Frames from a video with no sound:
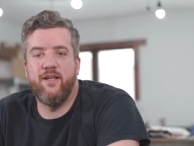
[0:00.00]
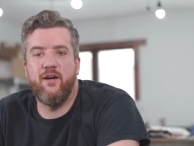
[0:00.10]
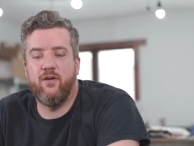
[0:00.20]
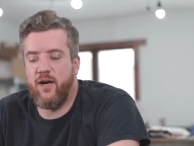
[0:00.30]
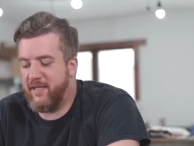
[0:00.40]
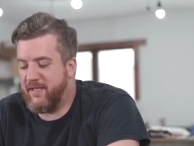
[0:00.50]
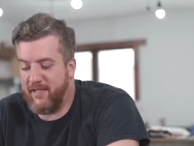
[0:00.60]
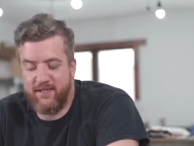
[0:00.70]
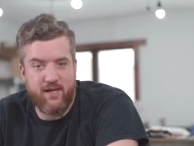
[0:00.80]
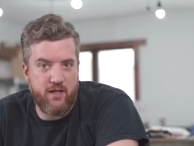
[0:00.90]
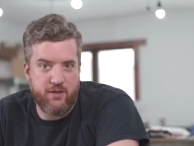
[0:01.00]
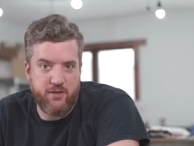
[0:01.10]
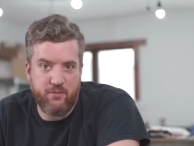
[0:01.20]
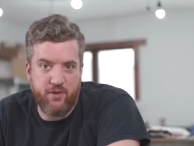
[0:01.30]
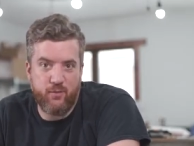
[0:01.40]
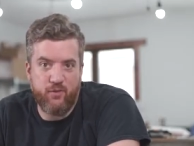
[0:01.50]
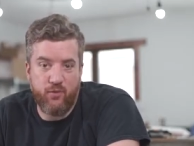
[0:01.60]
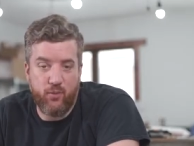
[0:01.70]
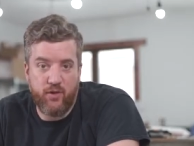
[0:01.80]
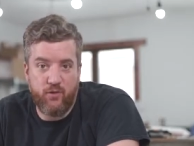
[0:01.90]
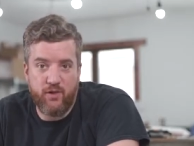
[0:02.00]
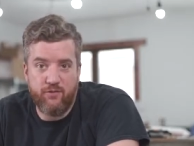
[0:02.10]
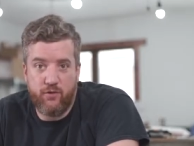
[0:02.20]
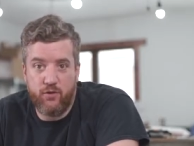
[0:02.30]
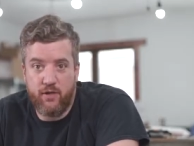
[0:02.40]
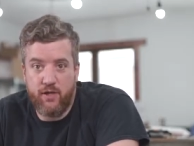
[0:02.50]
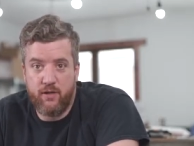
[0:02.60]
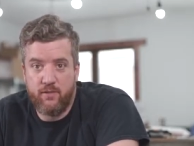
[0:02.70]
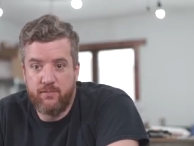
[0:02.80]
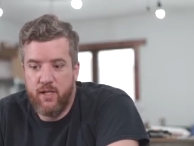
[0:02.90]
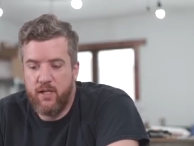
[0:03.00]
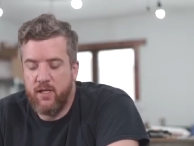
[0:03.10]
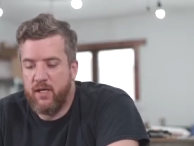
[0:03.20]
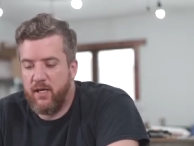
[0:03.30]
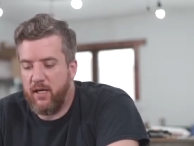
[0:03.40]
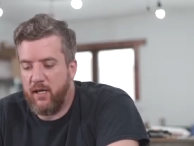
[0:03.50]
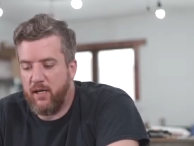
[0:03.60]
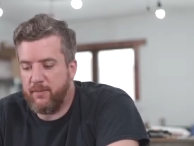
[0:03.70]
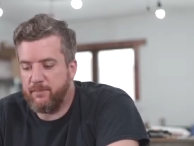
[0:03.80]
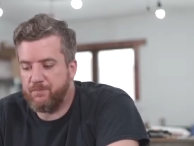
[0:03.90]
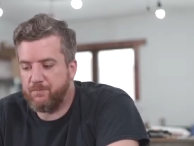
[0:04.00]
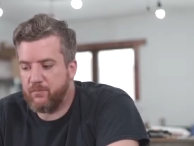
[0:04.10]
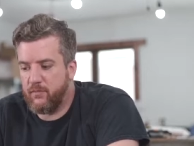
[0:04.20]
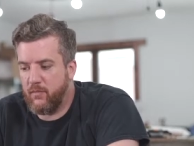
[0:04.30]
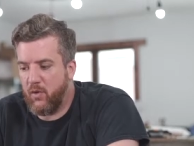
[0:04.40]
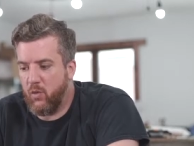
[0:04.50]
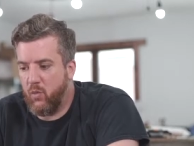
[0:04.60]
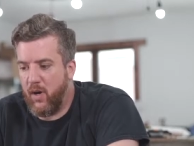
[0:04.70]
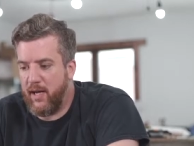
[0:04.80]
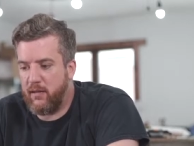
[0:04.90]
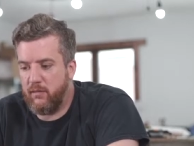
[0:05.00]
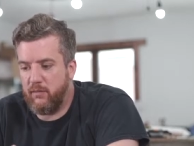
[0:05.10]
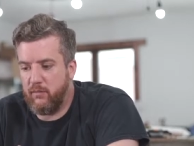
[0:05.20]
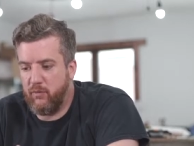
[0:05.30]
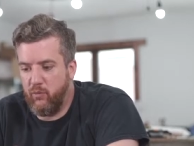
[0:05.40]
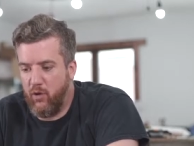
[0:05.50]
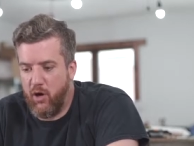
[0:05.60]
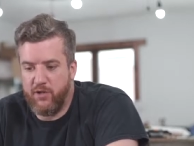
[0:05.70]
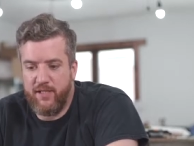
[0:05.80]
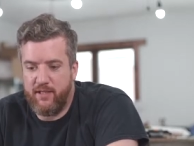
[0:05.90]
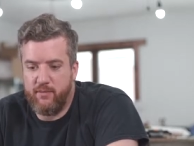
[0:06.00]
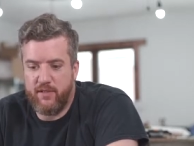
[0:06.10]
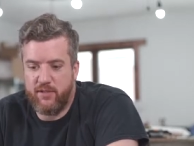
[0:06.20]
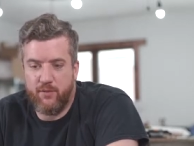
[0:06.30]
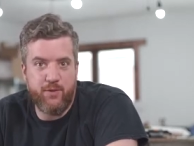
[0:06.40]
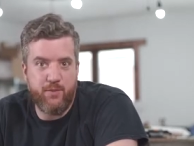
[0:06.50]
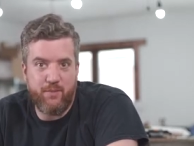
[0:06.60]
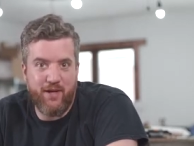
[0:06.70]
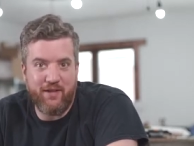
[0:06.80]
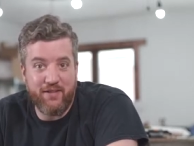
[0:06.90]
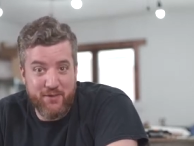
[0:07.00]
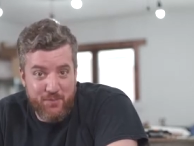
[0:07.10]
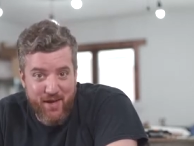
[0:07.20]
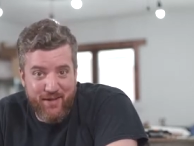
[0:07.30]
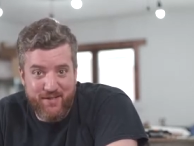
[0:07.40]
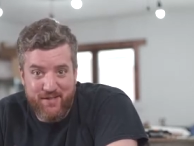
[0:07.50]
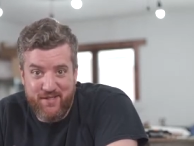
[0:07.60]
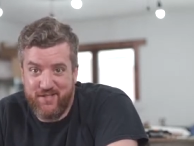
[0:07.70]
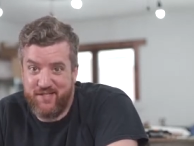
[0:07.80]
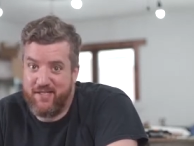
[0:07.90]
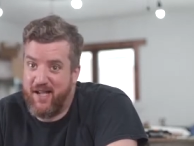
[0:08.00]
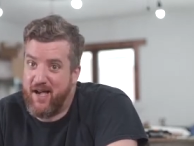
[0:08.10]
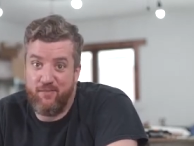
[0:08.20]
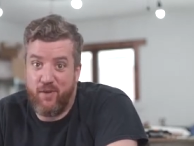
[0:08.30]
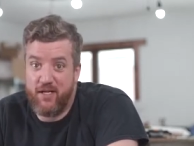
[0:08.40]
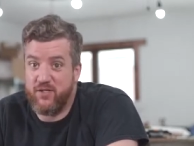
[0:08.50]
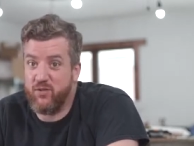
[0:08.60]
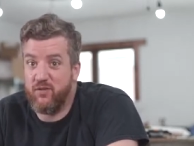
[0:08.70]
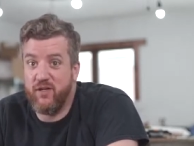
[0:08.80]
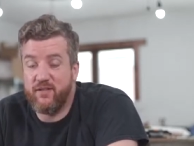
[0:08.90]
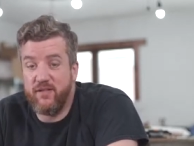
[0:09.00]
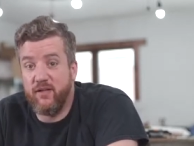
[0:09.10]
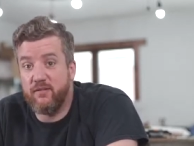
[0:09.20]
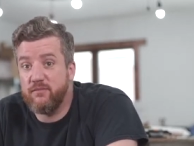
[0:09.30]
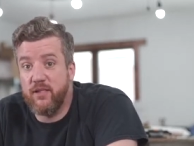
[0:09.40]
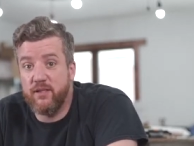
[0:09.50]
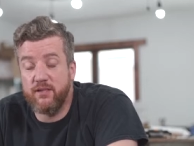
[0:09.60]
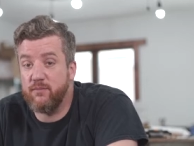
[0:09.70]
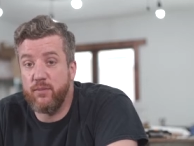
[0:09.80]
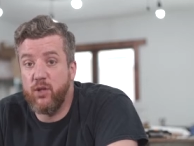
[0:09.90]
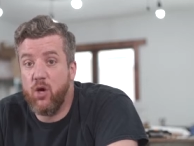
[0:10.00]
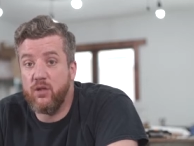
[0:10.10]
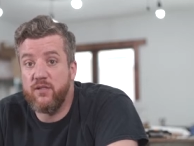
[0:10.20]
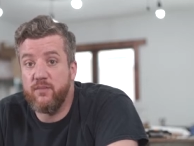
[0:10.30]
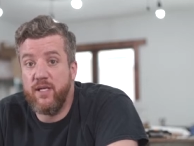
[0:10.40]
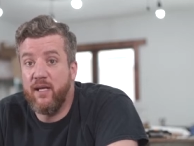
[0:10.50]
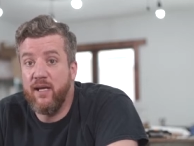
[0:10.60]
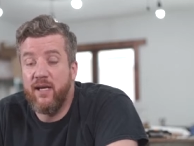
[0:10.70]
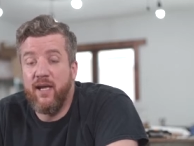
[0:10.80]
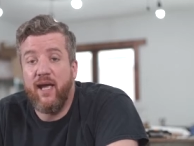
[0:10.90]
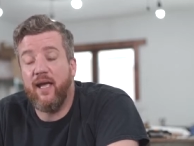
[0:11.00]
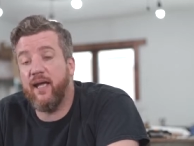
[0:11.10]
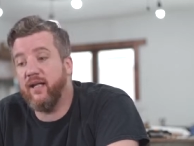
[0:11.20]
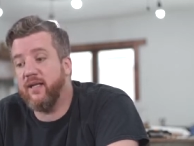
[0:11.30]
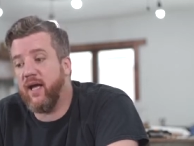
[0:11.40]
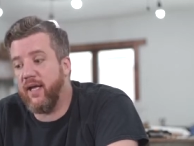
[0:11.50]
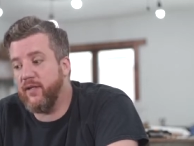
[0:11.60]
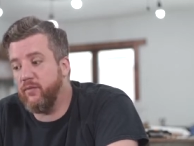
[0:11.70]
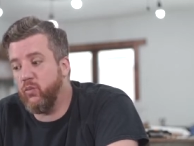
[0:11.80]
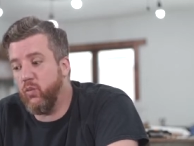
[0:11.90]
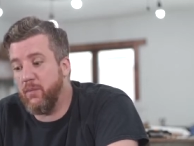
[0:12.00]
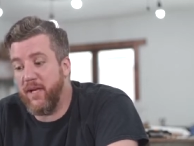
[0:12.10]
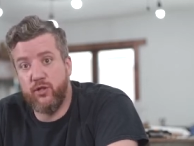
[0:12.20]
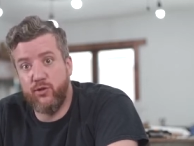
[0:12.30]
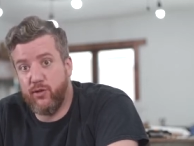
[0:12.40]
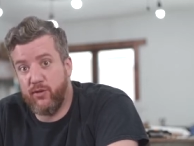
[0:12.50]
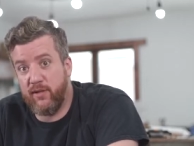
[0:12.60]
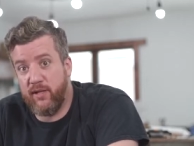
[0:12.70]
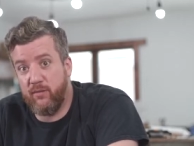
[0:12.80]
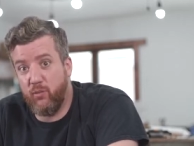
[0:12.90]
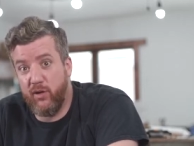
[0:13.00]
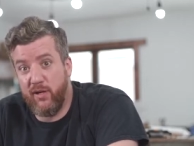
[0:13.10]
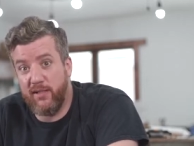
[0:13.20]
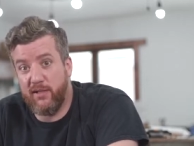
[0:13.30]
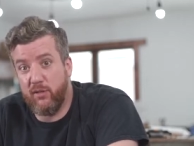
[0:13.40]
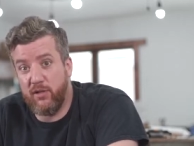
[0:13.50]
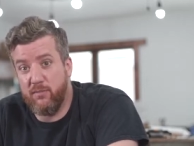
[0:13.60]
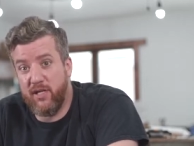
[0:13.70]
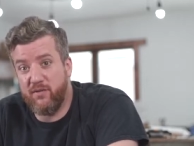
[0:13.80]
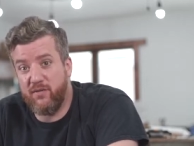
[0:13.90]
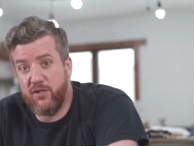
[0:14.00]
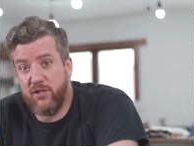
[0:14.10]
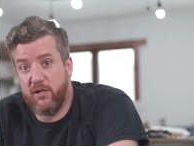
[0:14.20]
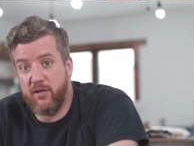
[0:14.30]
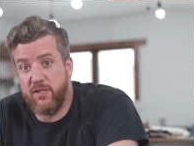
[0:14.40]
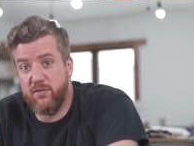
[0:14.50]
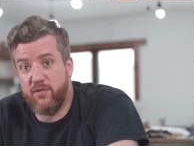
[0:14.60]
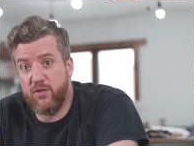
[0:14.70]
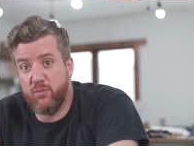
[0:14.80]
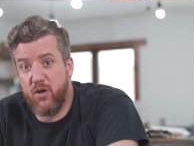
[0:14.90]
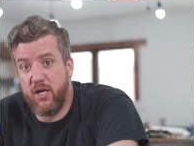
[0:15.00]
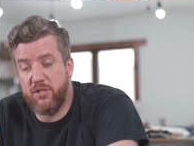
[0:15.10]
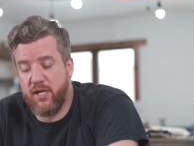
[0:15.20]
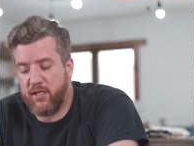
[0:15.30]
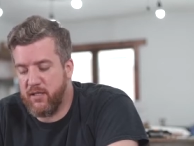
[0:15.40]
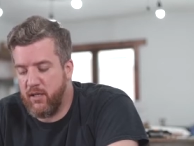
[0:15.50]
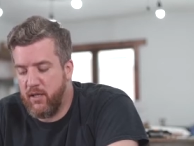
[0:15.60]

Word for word: Now, I need to acknowledge something before we go any further here. Um, while our team is going to be making these pens, this is not my story to tell. It doesn't belong to me and I want to make sure that we're not the only beneficiaries of this project.